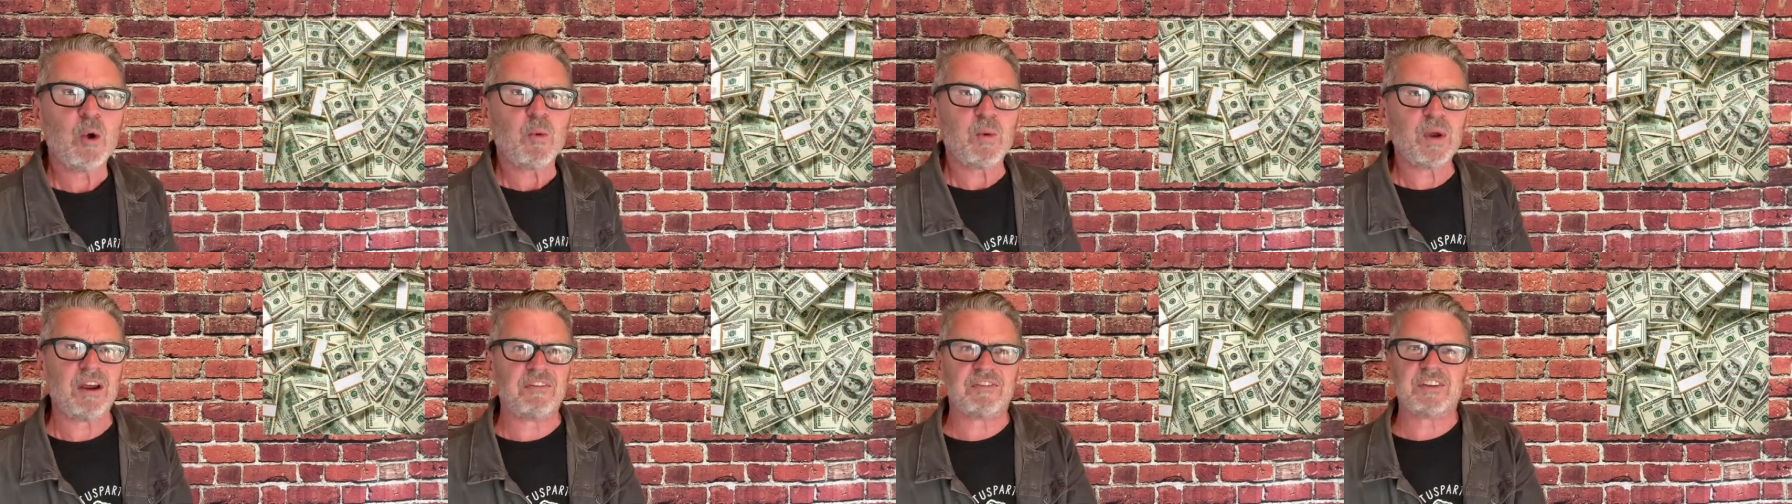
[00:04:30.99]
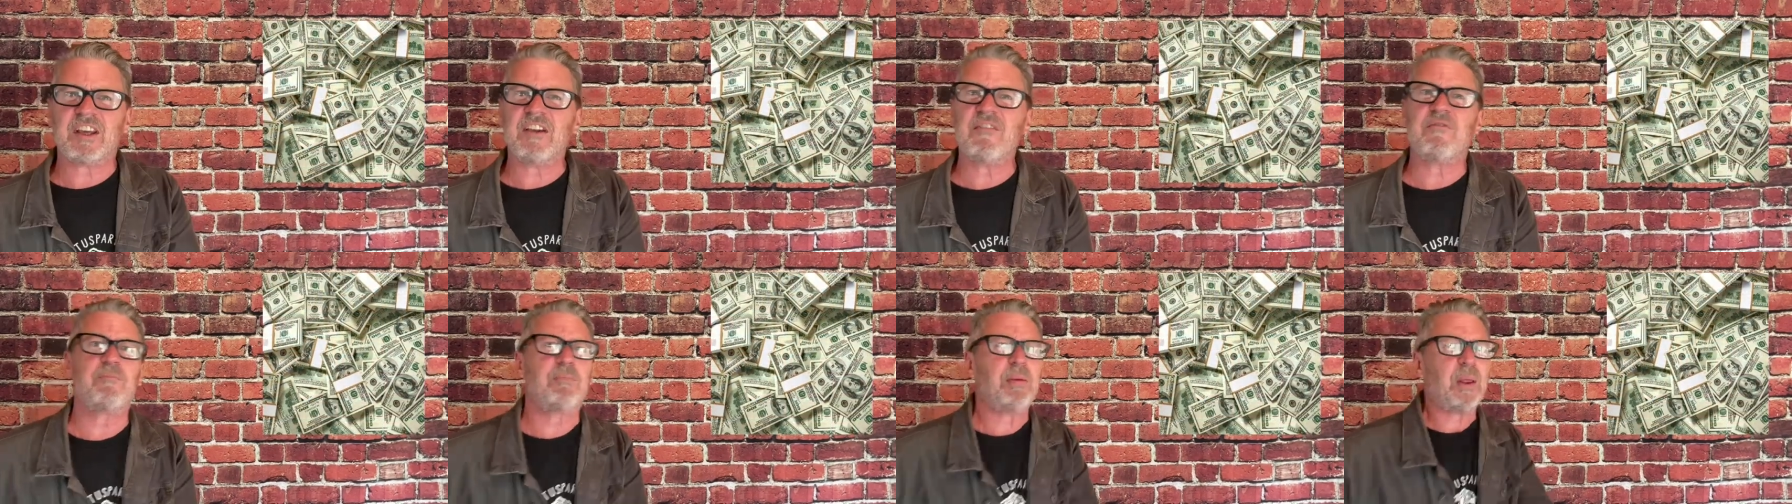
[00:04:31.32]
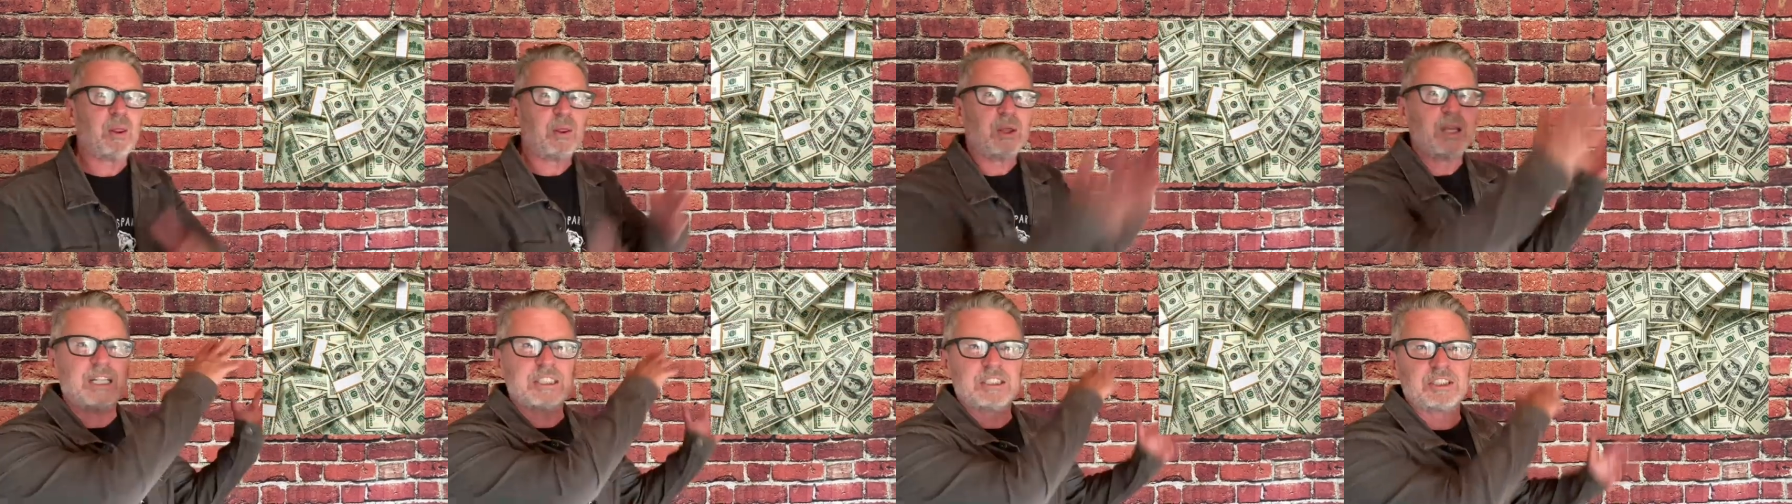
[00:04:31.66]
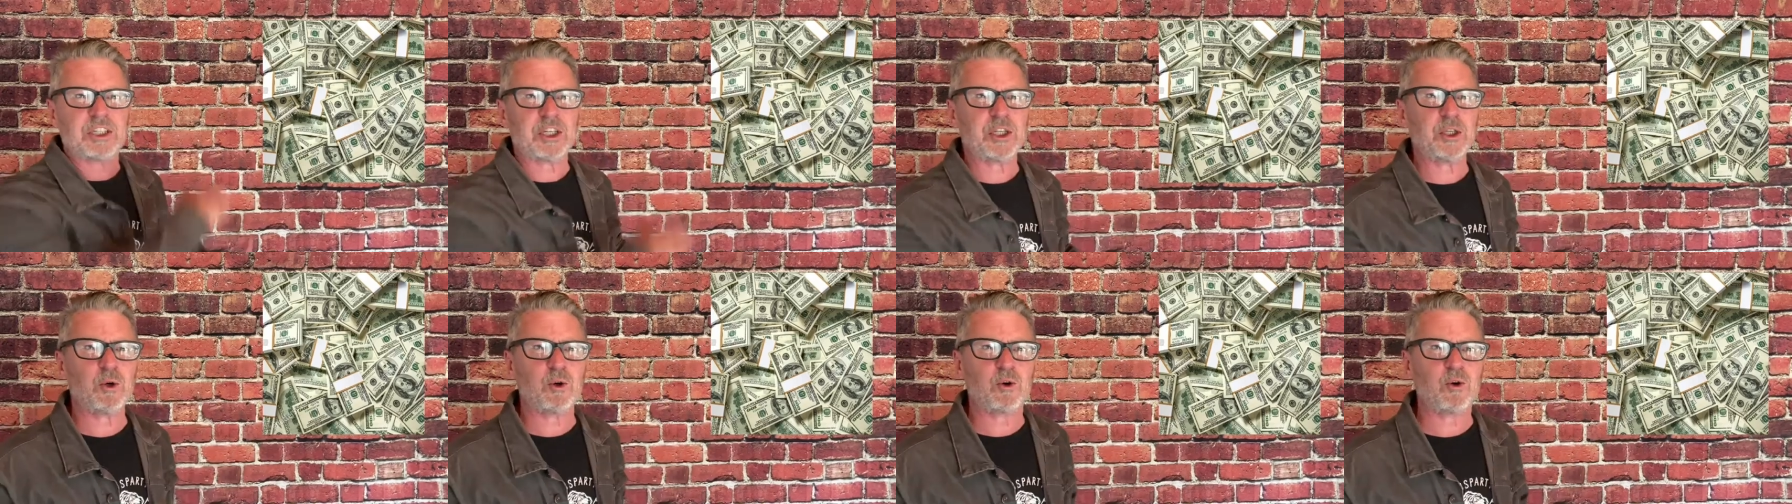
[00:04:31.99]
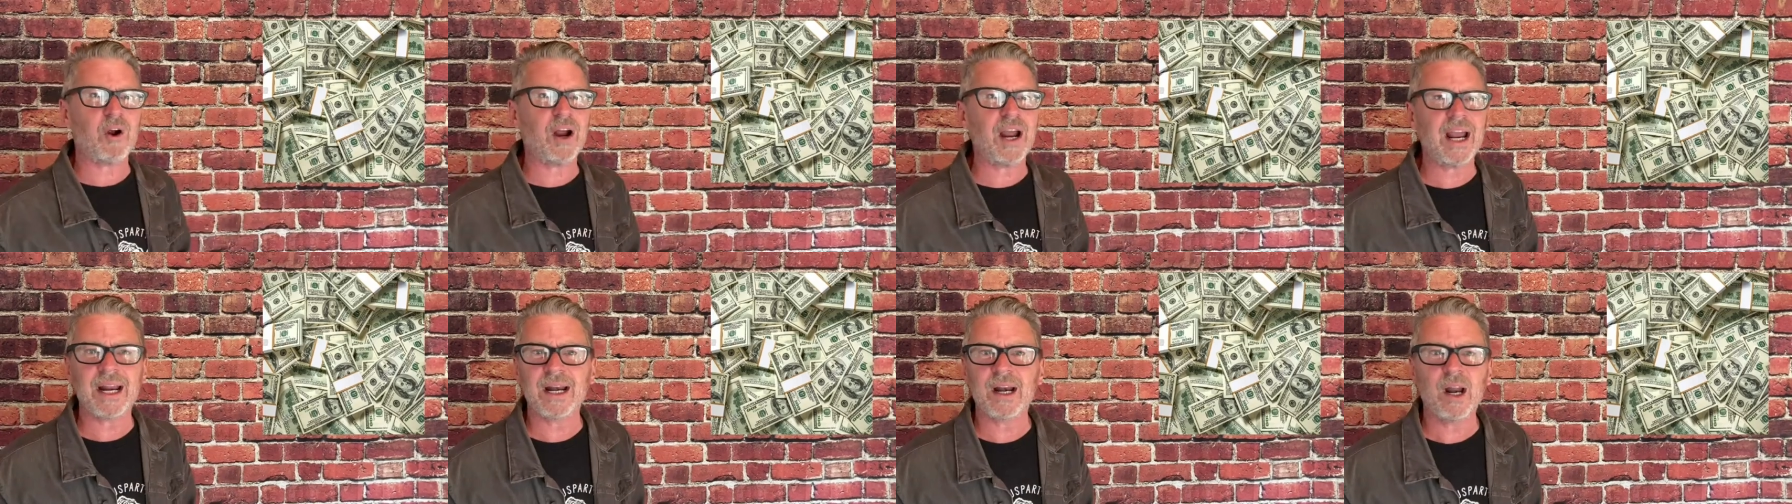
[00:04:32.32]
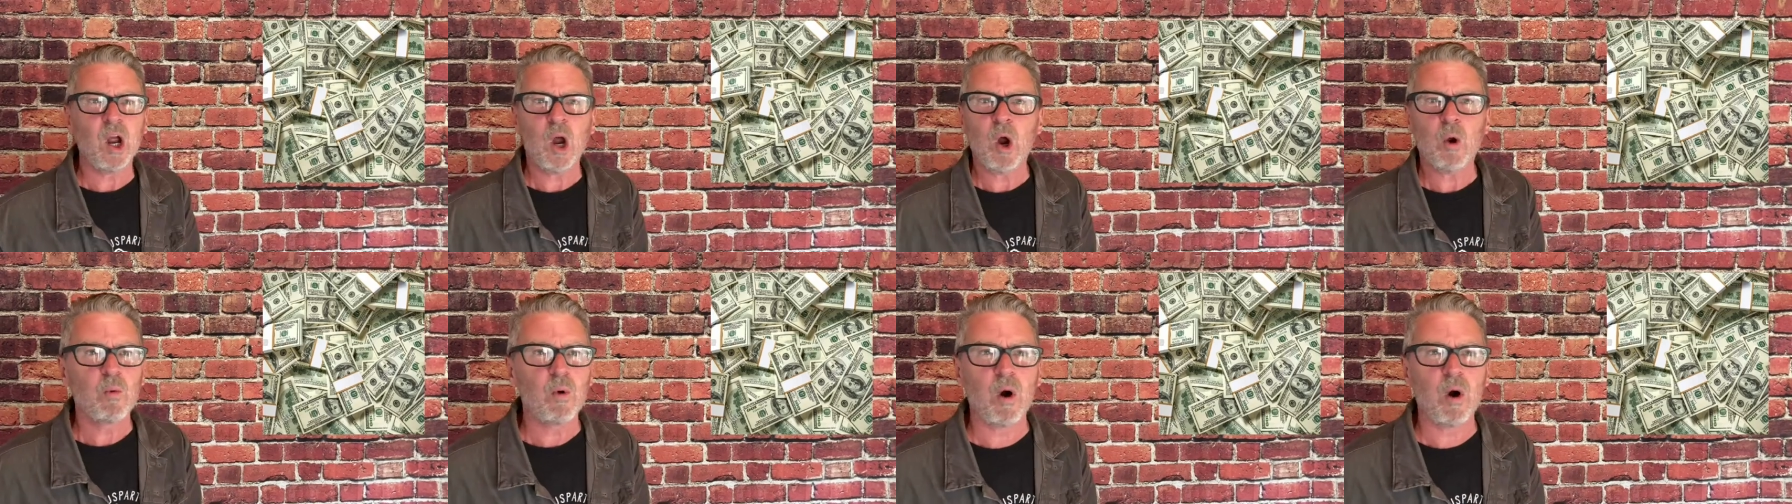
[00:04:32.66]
We have to give billions to Ukraine.